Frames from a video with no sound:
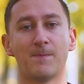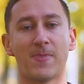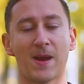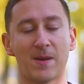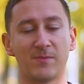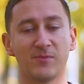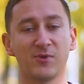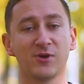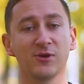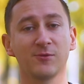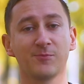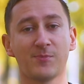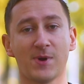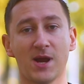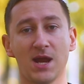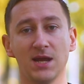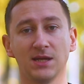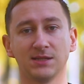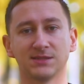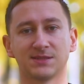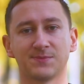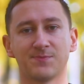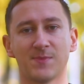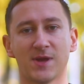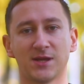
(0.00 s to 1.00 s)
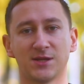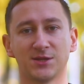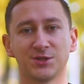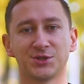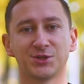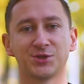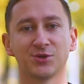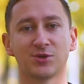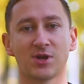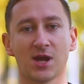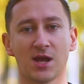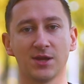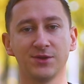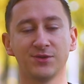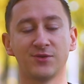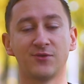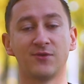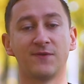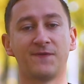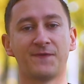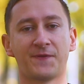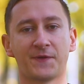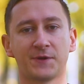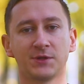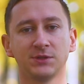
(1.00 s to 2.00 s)
Pembroke Pines managed to cut the
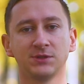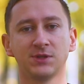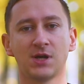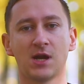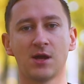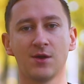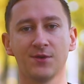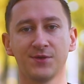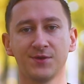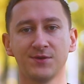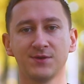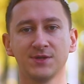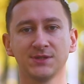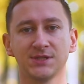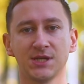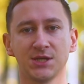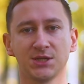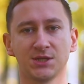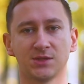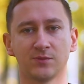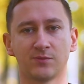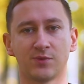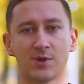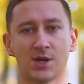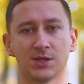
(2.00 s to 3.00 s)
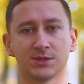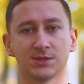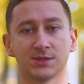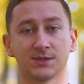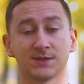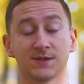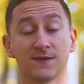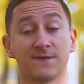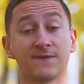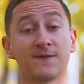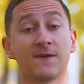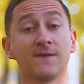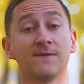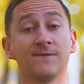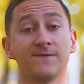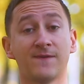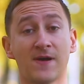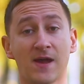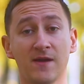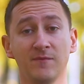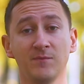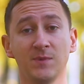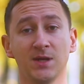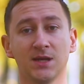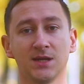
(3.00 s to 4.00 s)
referral authorization process from
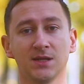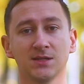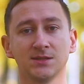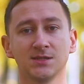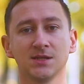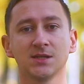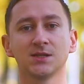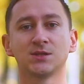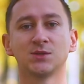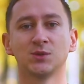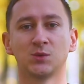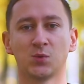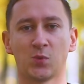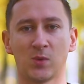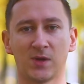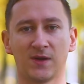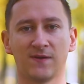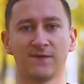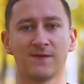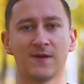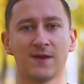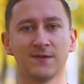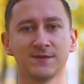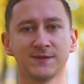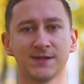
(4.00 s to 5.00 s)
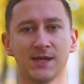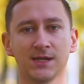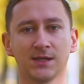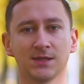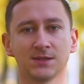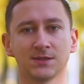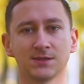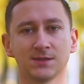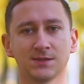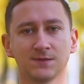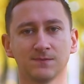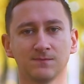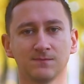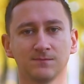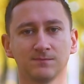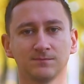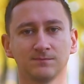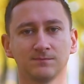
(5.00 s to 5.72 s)
5 minutes to 25 seconds.